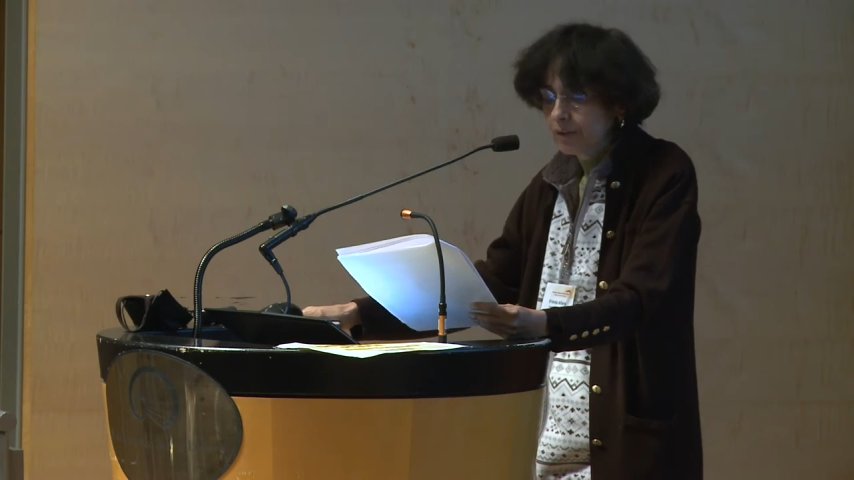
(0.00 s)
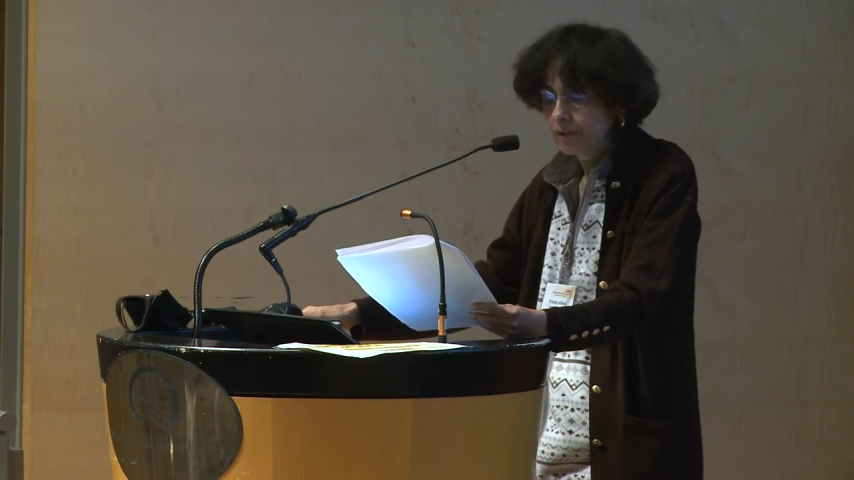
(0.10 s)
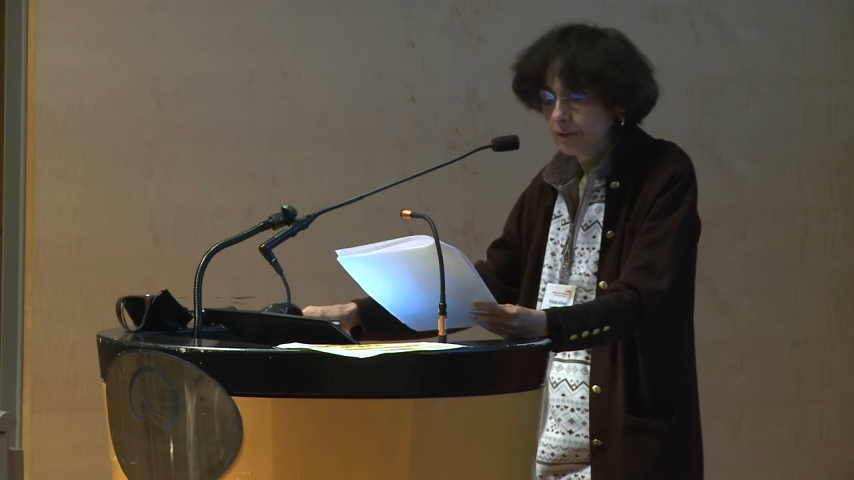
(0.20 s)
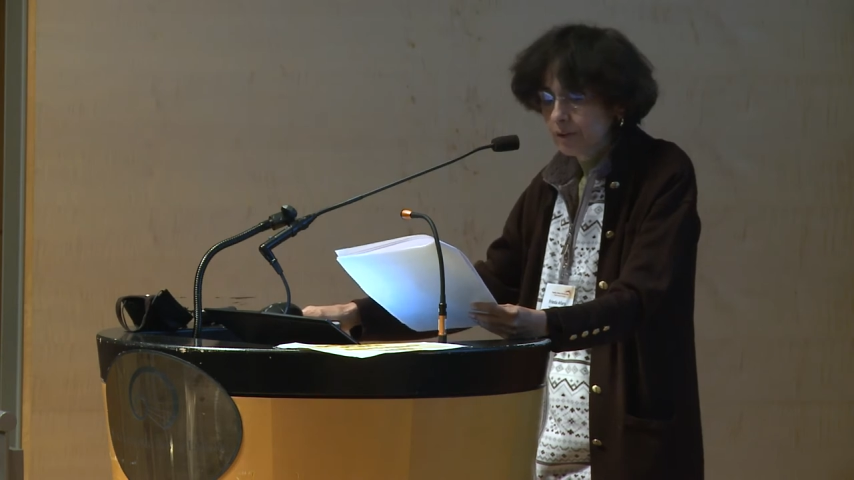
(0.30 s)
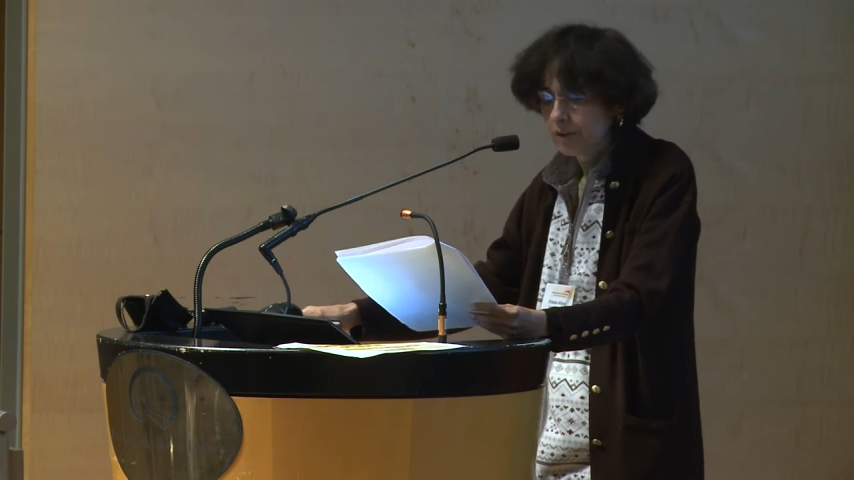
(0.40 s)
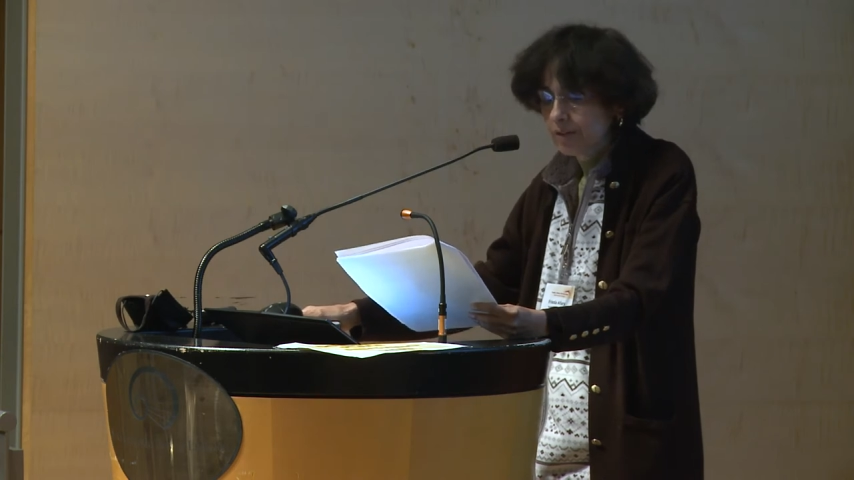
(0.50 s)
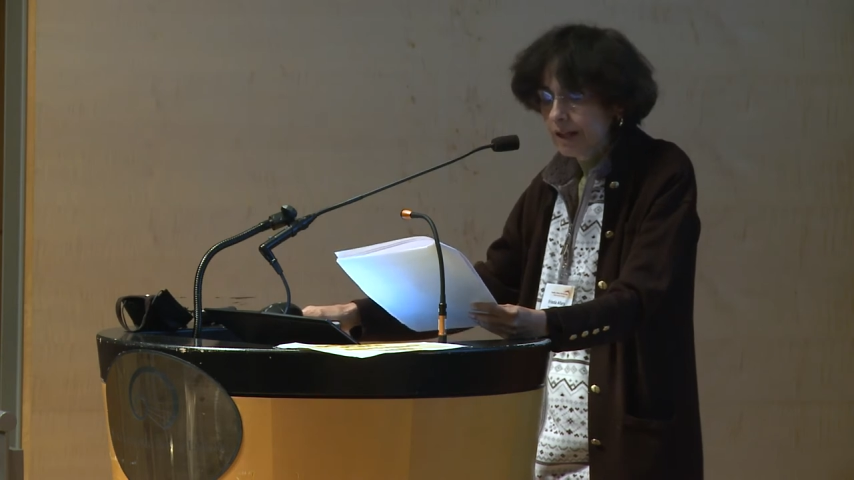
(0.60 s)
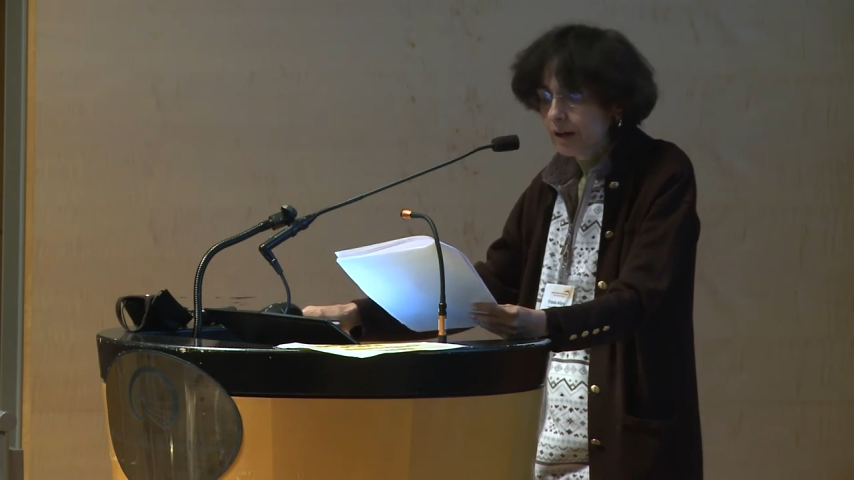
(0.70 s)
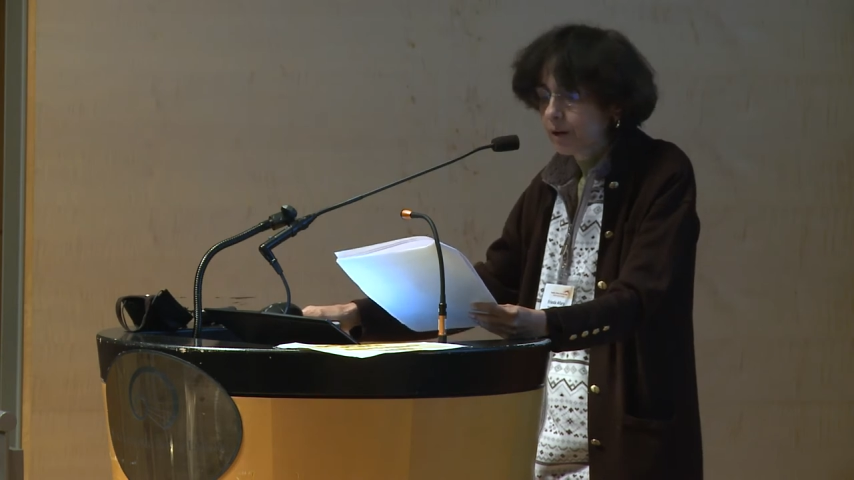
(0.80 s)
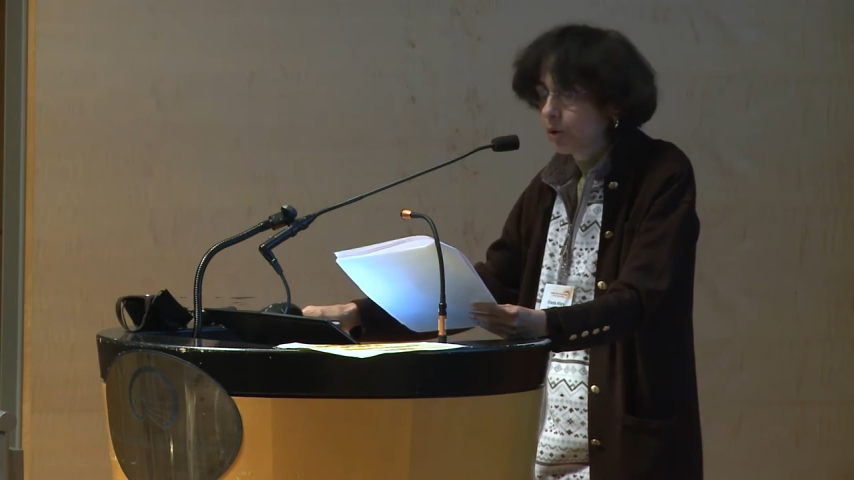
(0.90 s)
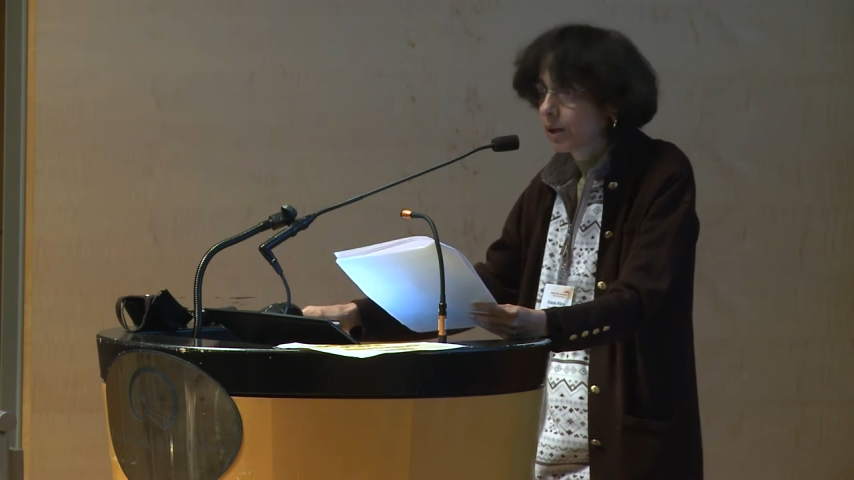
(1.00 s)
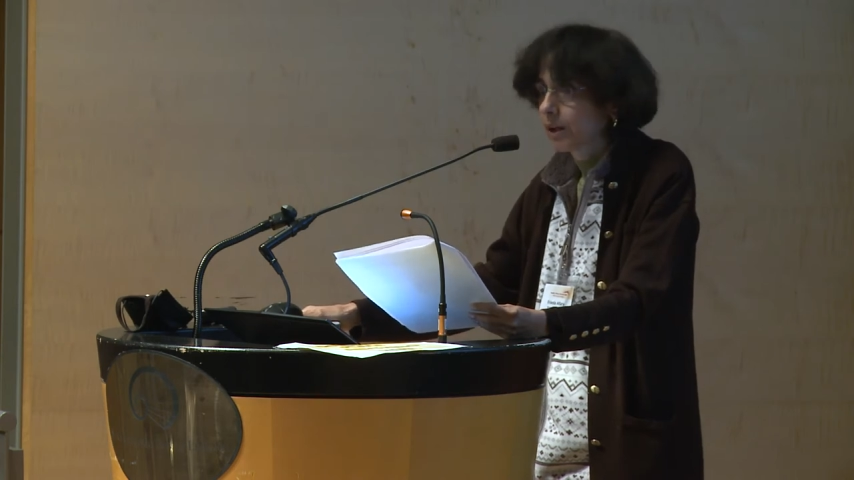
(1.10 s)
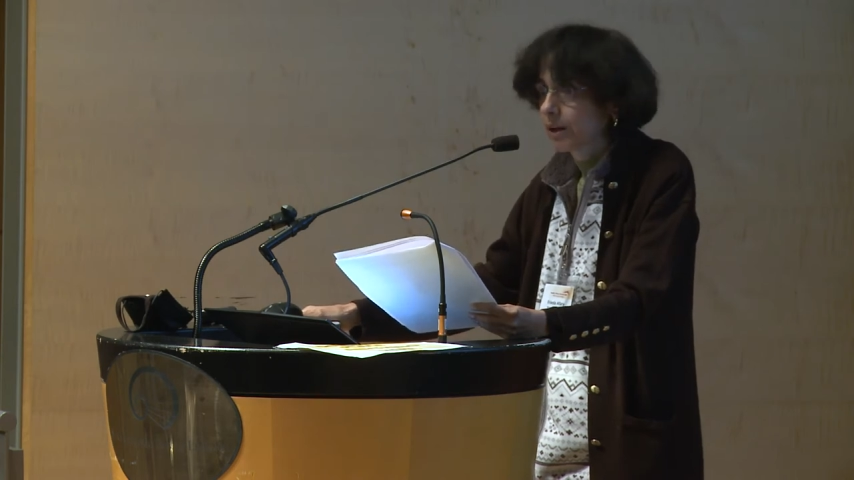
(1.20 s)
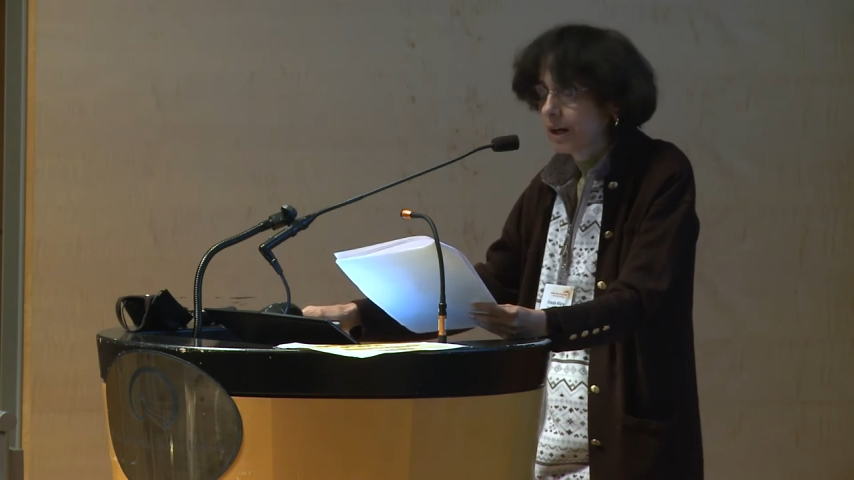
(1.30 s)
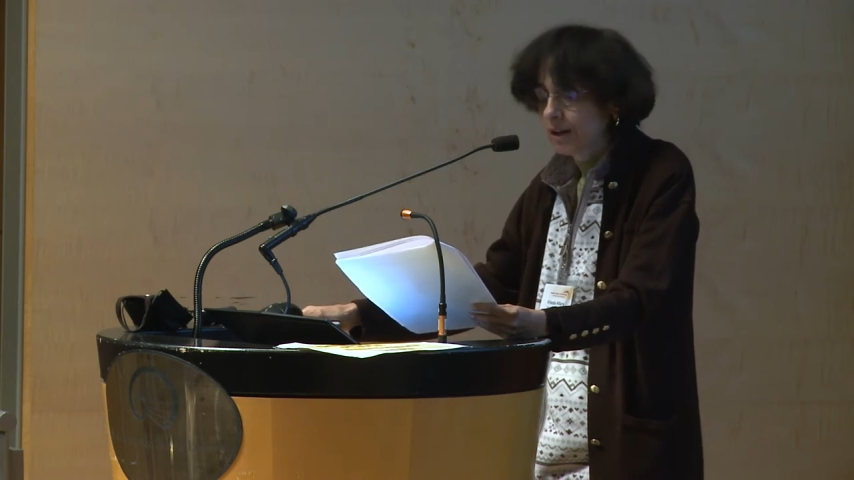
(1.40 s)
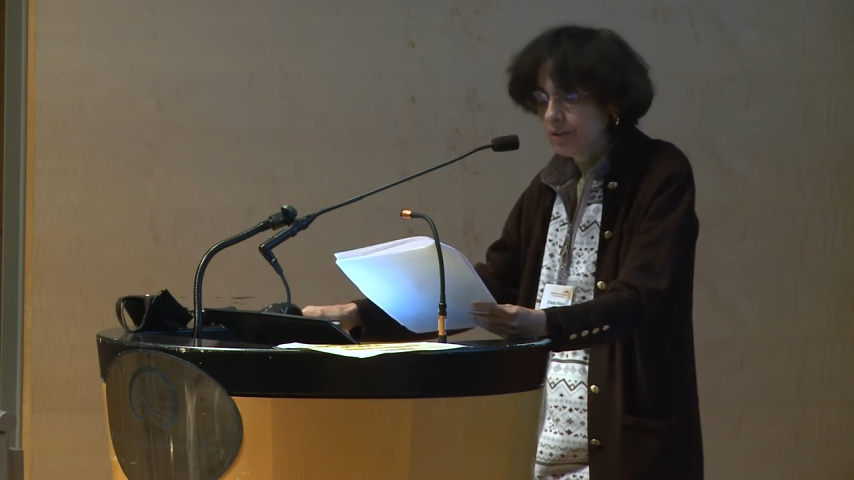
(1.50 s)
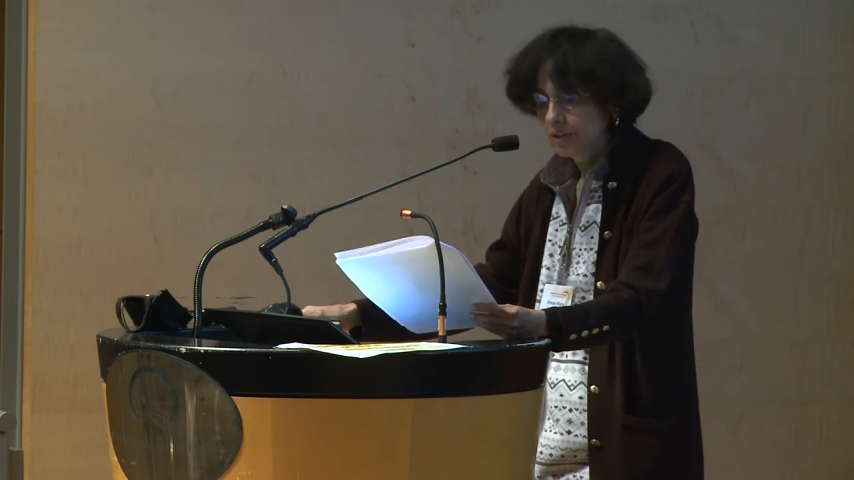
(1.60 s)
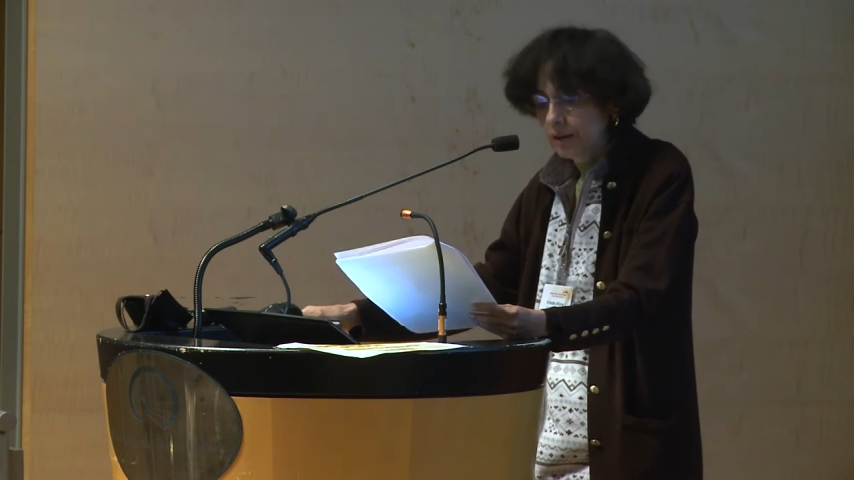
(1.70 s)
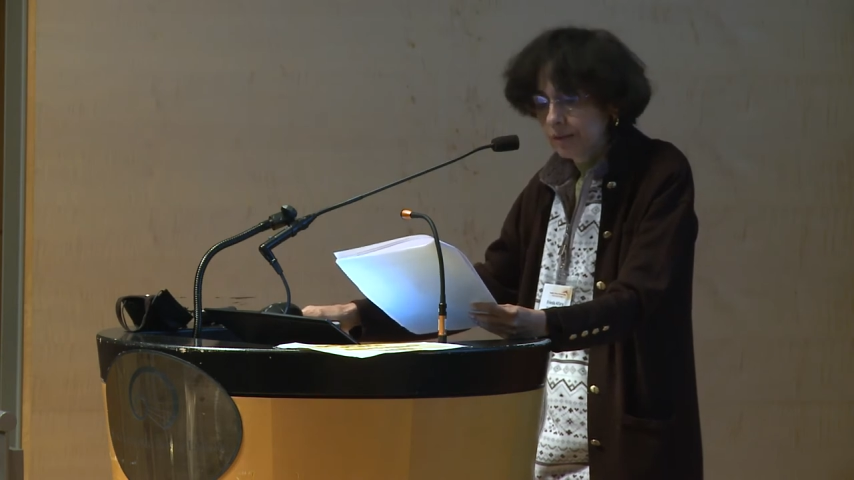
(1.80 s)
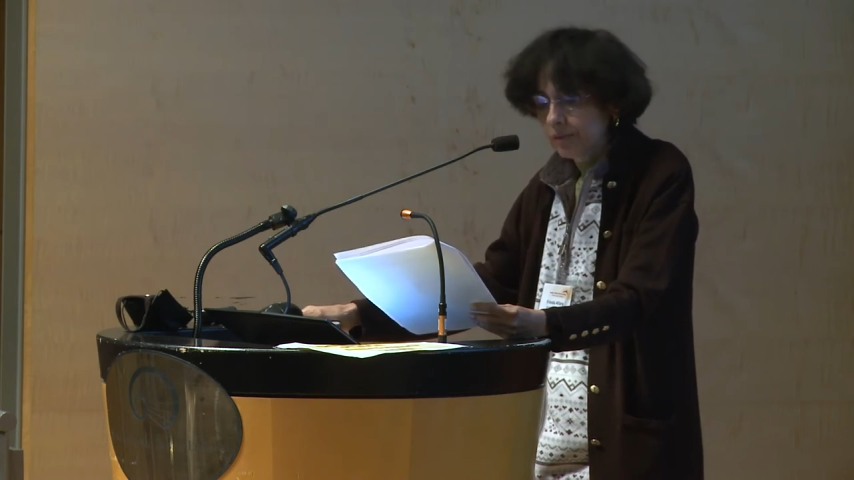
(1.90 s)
series that I organized,